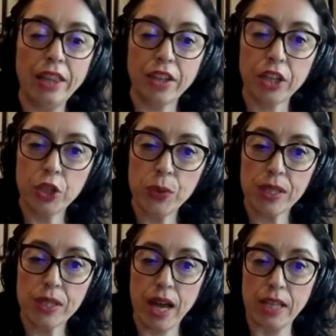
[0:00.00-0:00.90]
And there are two
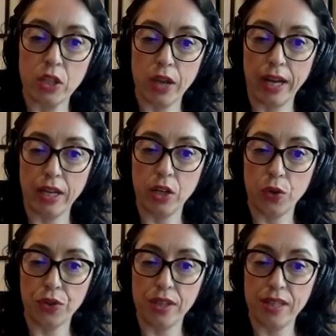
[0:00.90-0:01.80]
sites located
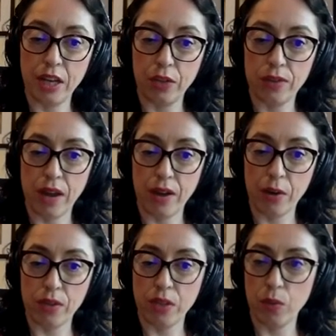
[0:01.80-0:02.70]
north and south of
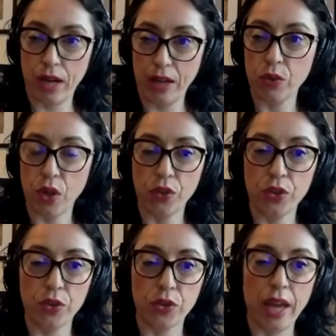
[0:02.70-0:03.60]
Syracuse I would like to talk
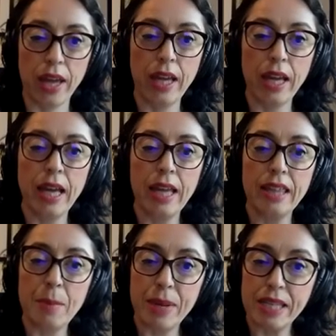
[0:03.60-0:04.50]
to you today,
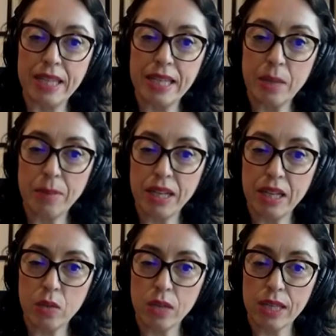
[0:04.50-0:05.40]
the Magnisi
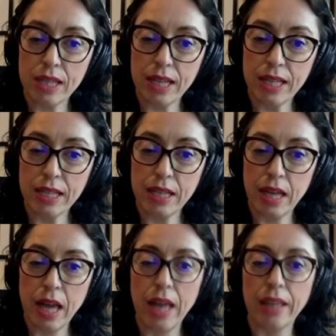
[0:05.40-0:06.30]
Peninsula site
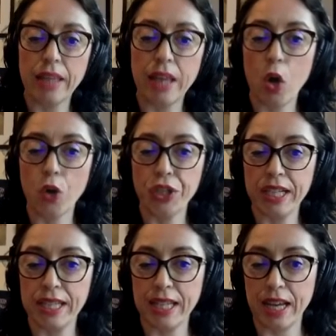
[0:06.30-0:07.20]
and the
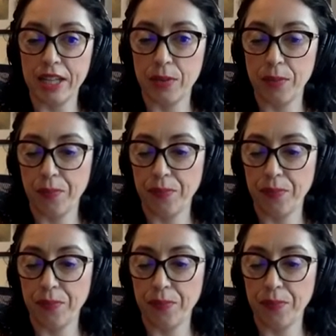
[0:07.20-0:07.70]
Ognina site.